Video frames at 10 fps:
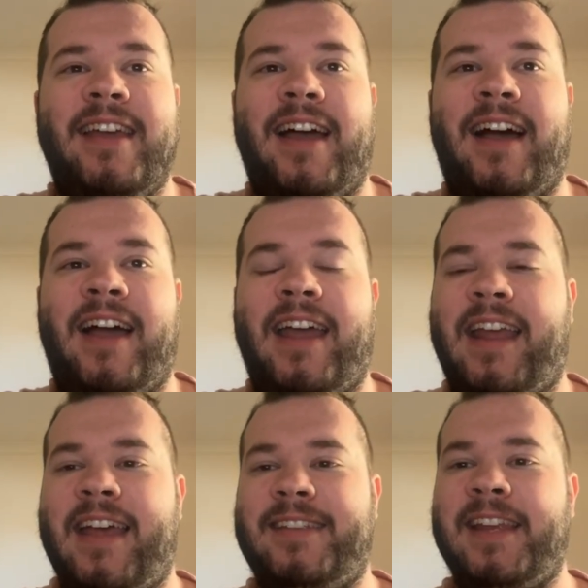and
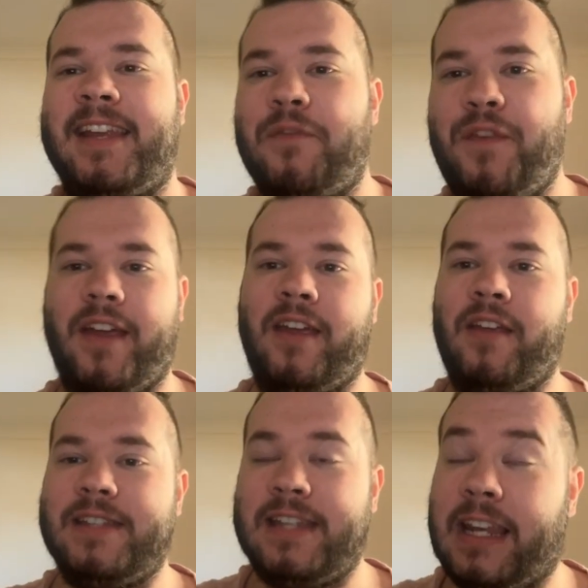it has
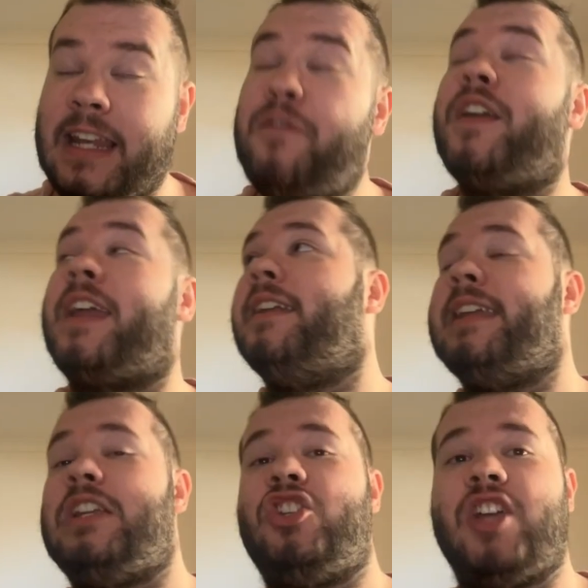
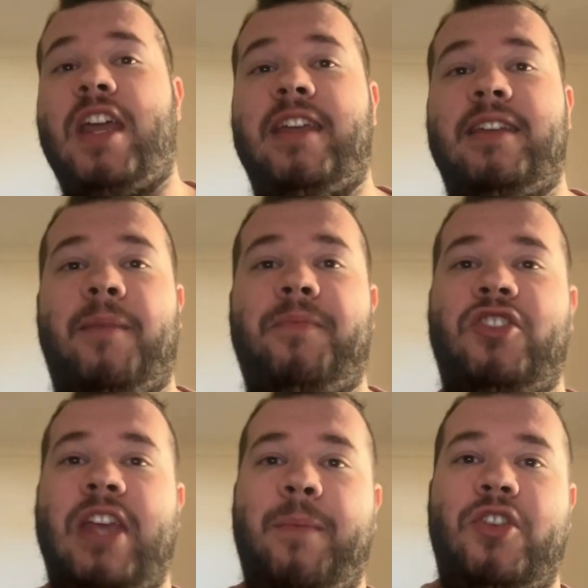significantly shaken up the
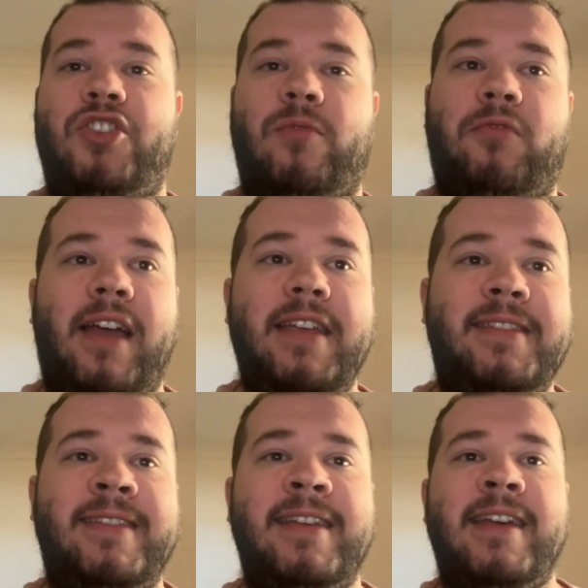championship
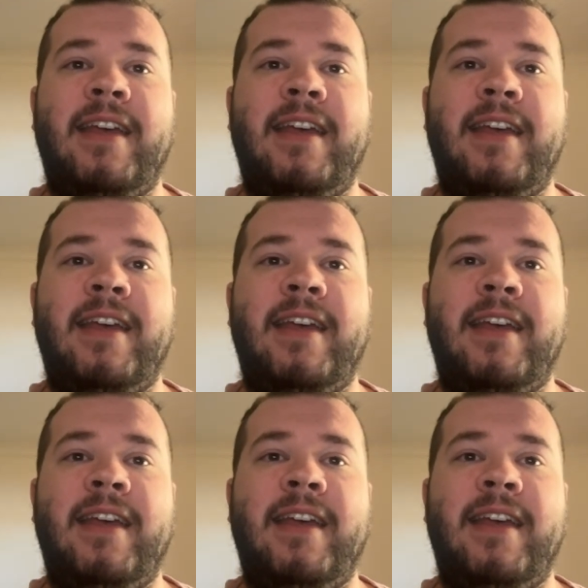race.